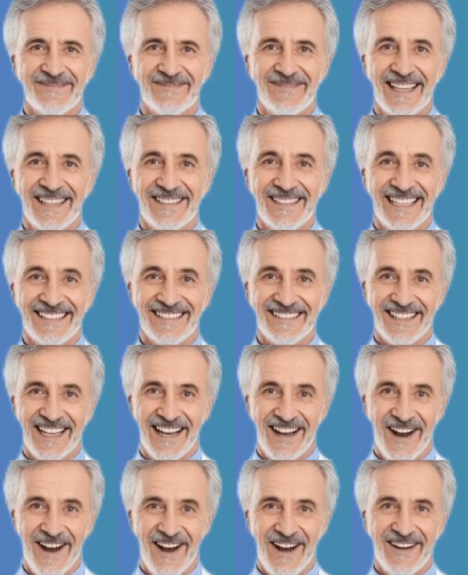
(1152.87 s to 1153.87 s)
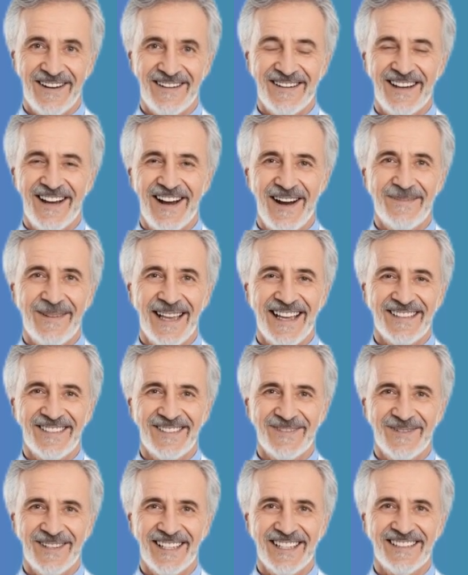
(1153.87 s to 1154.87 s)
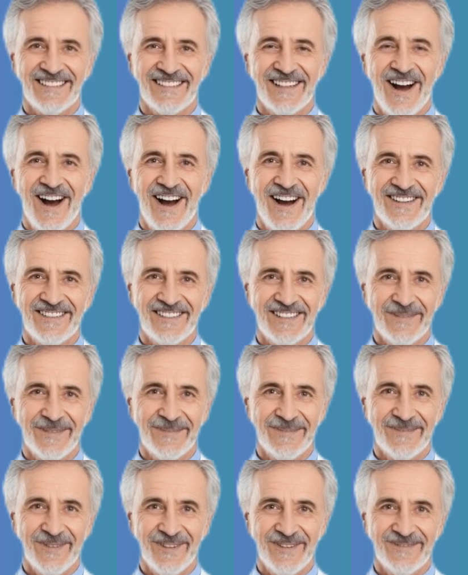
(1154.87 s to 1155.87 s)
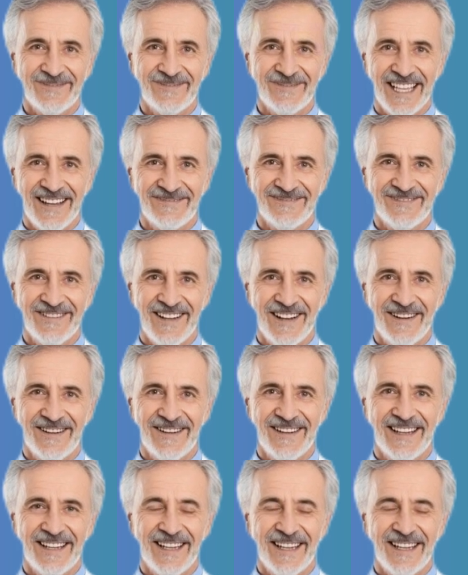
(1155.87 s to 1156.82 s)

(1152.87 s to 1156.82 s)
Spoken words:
And that's not all. Omega-3s also improve blood flow,